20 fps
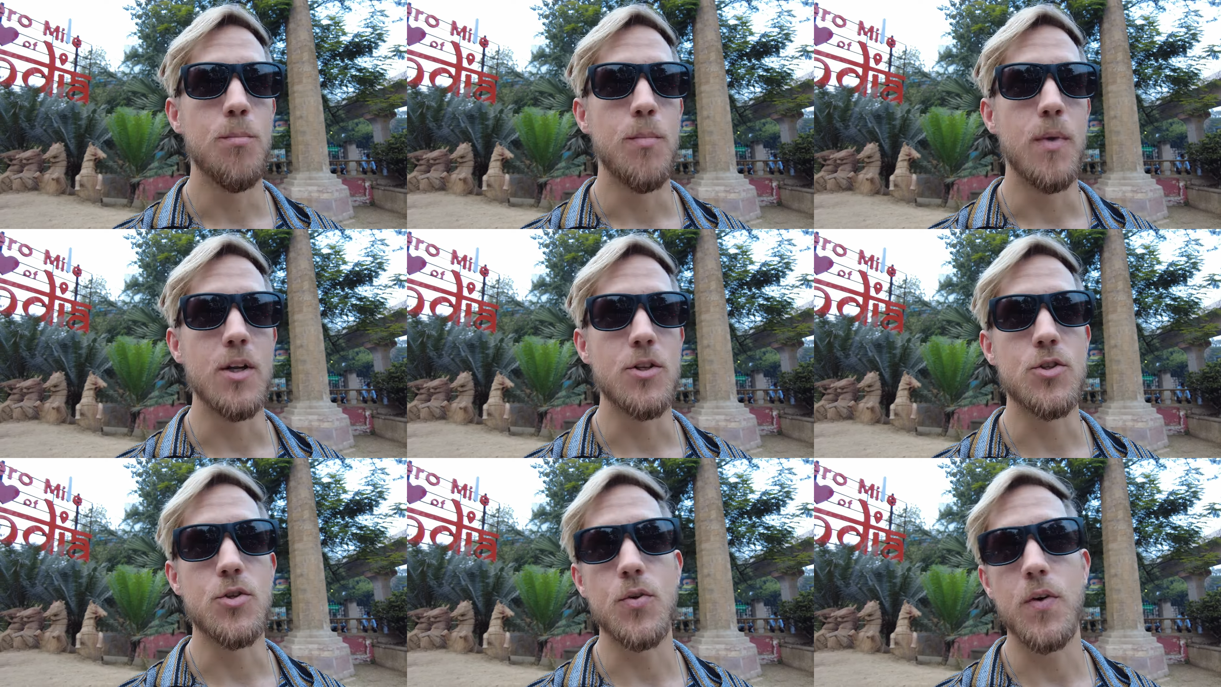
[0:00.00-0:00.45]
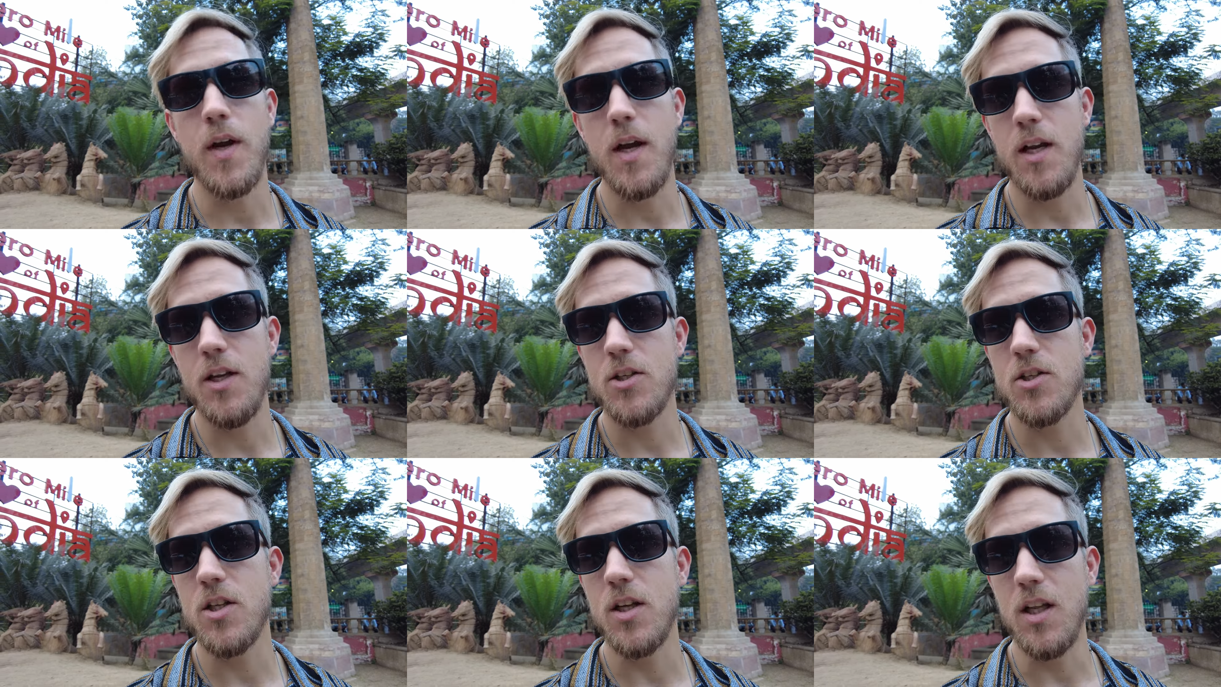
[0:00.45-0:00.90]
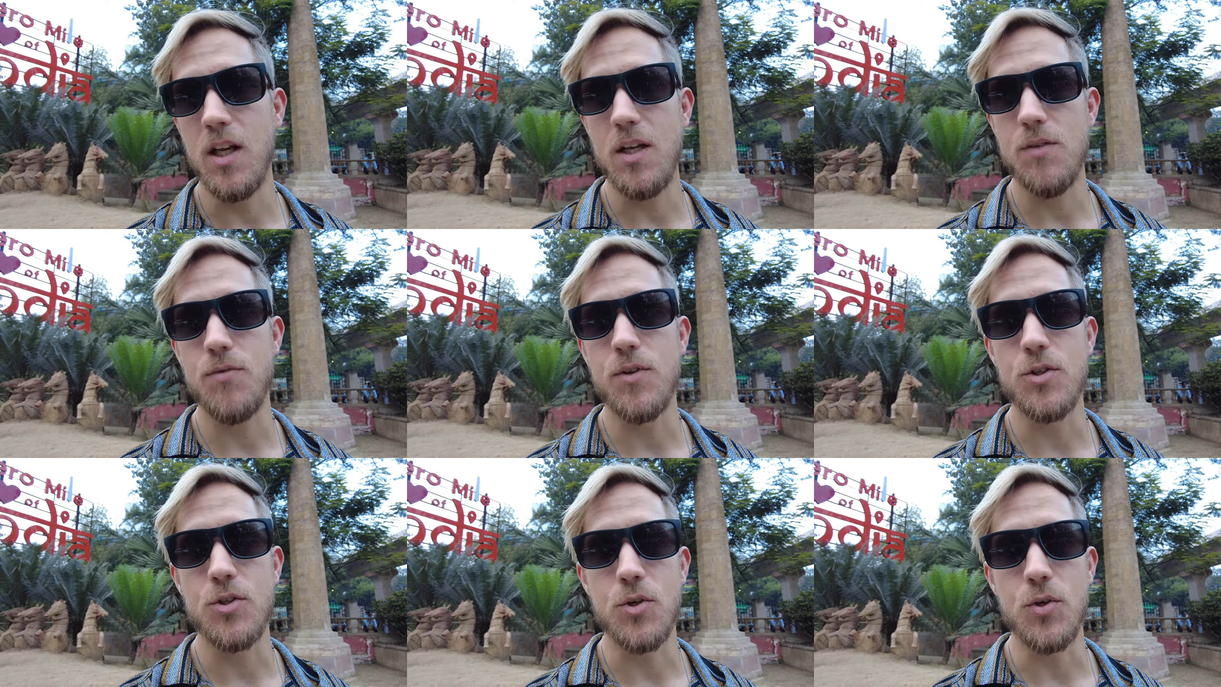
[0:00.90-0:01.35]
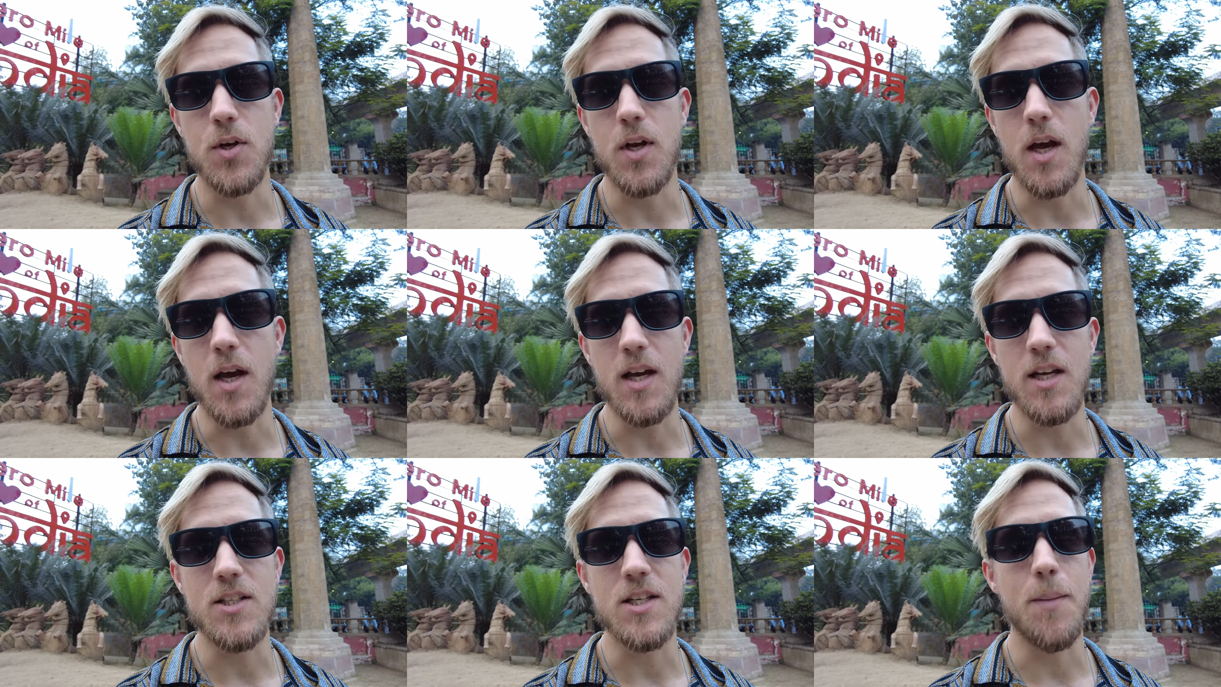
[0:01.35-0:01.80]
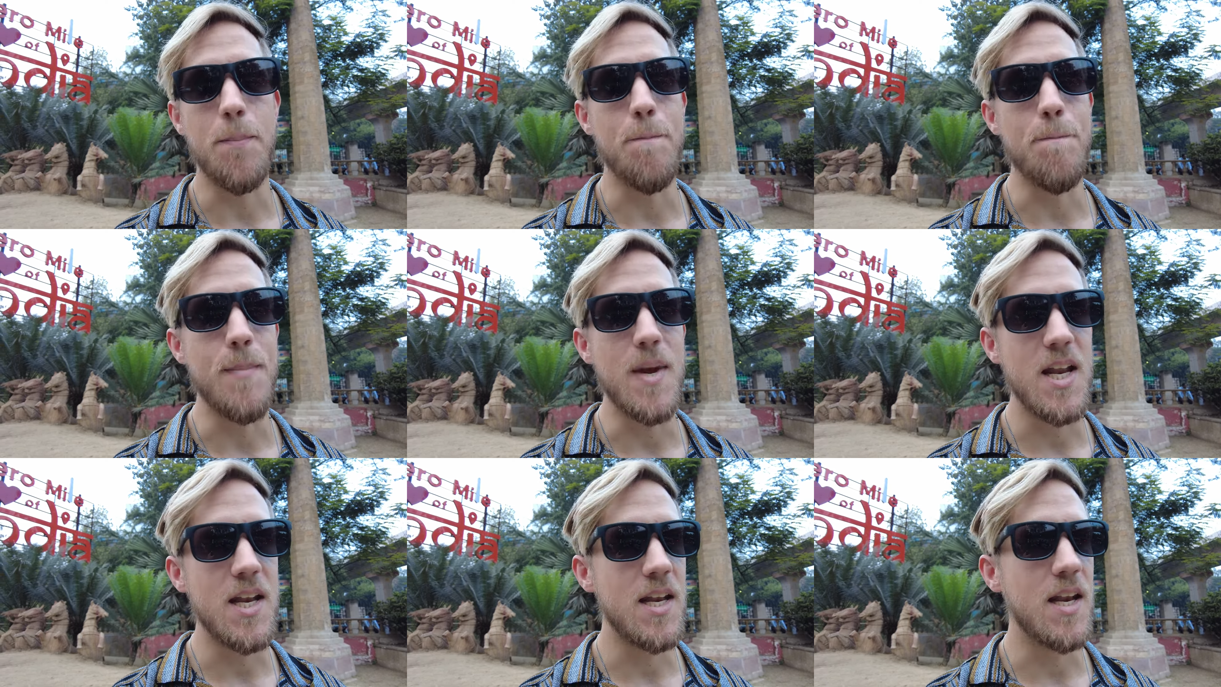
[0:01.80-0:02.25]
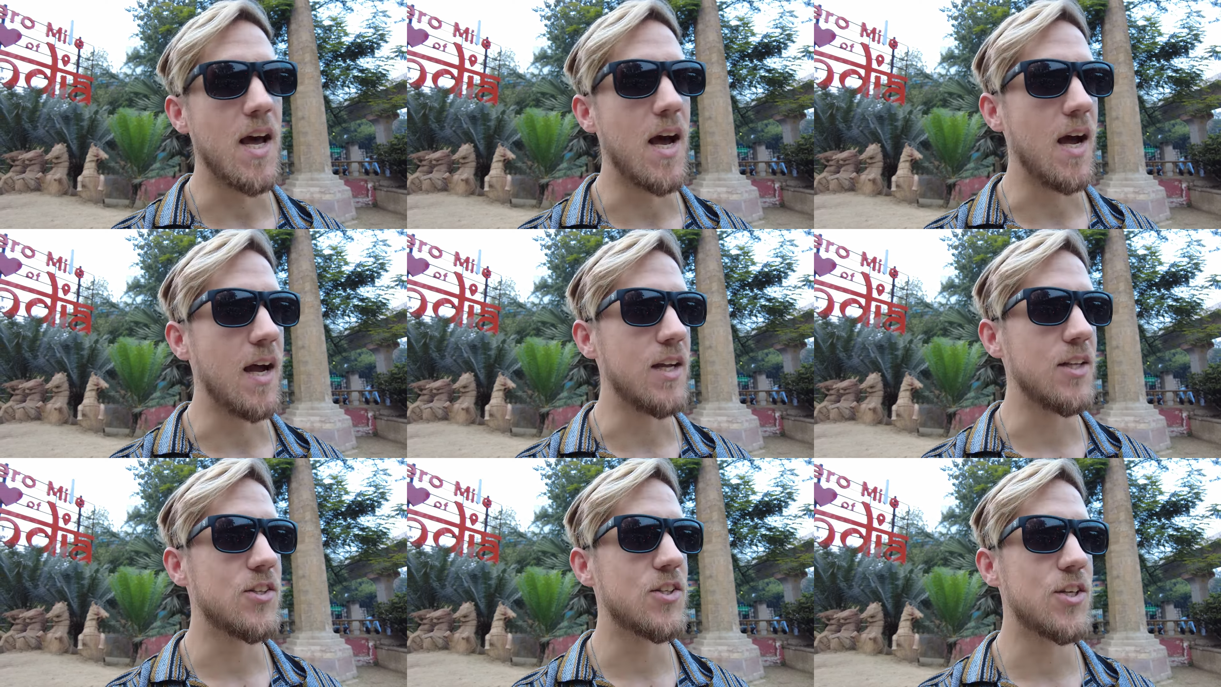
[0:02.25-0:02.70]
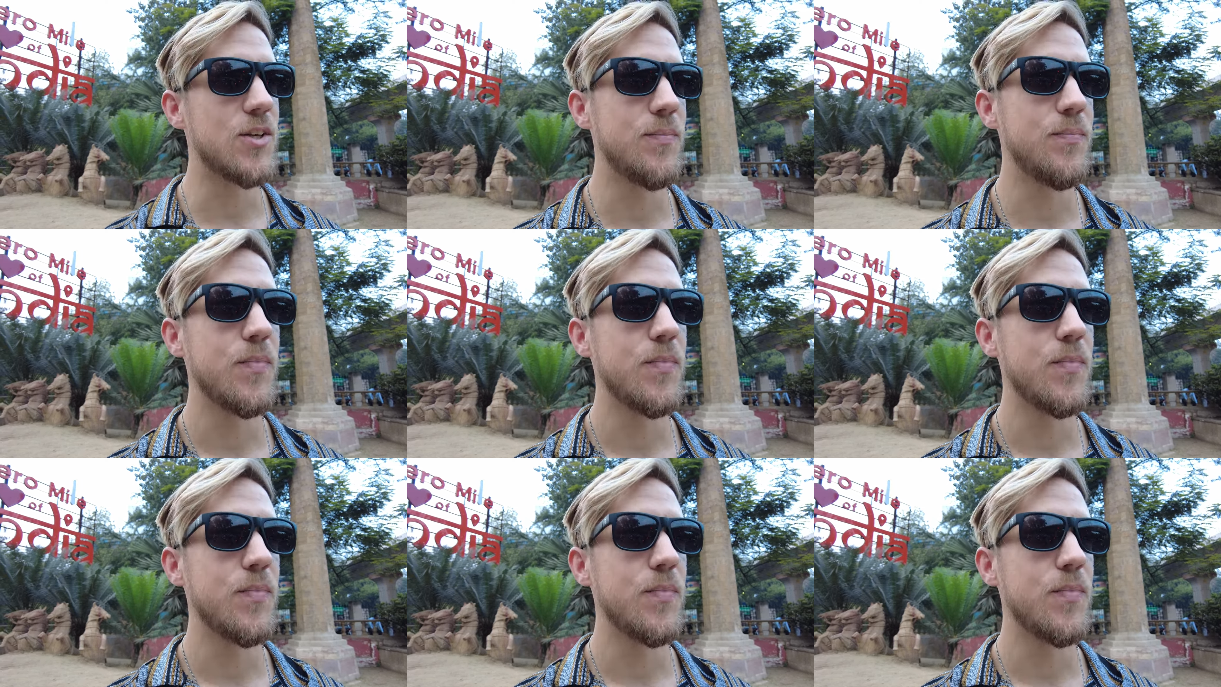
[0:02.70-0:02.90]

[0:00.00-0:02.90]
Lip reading: My train is leaving tonight at midnight.